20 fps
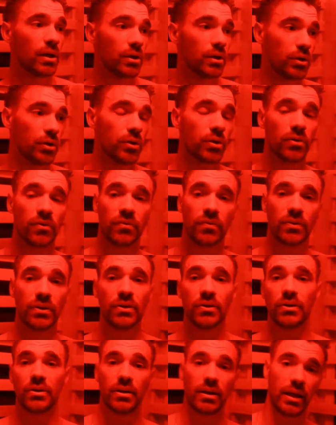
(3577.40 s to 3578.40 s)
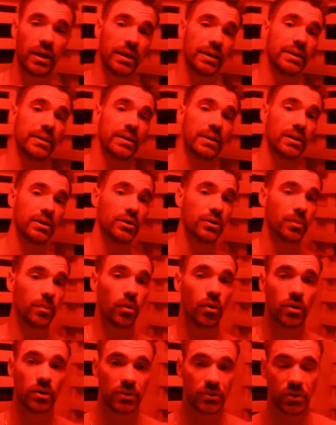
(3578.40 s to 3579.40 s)
you're feeling like you're
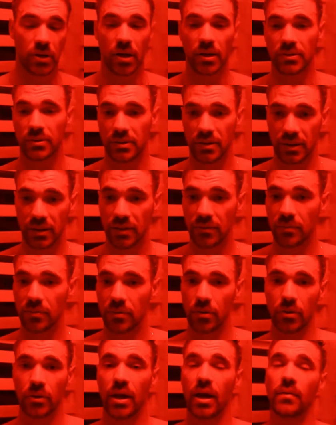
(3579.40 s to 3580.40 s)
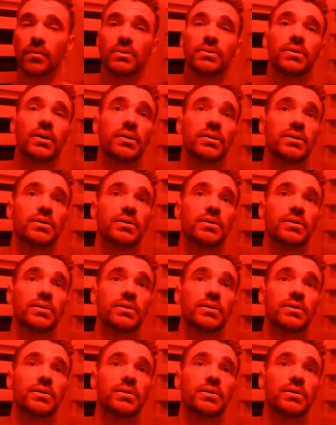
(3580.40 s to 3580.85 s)
more exhausted even though you haven't done